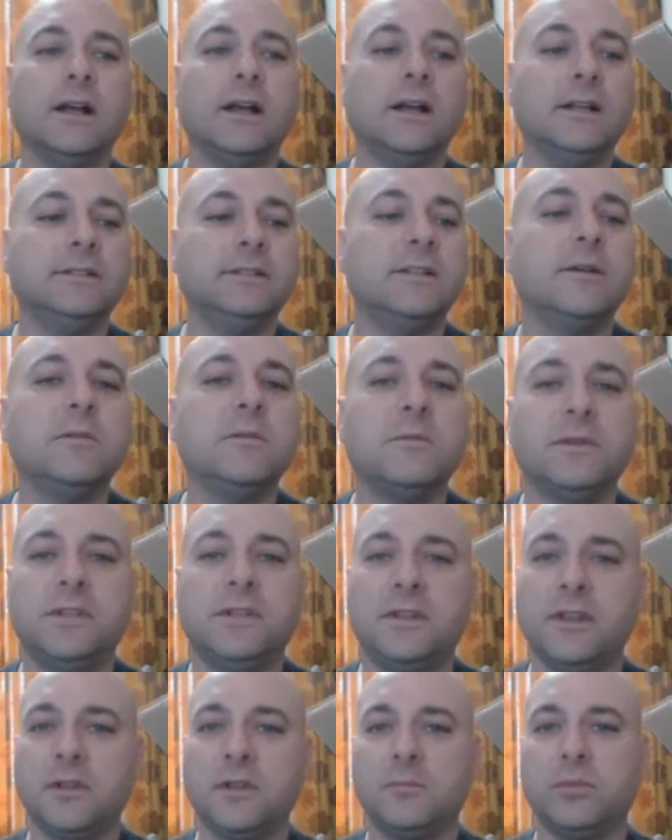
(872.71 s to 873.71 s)
Tell me what you
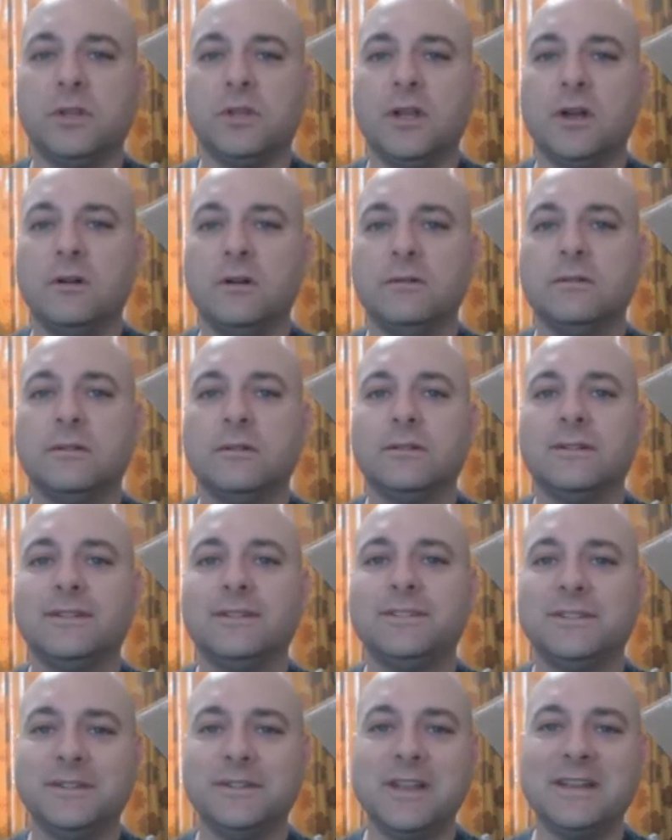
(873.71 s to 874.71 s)
think below.
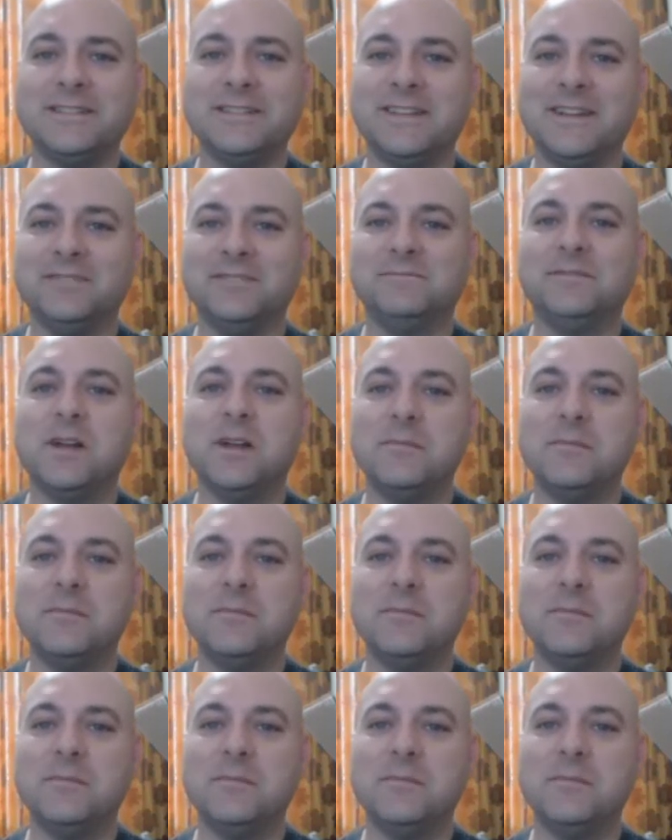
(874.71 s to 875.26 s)
Till next time, I'm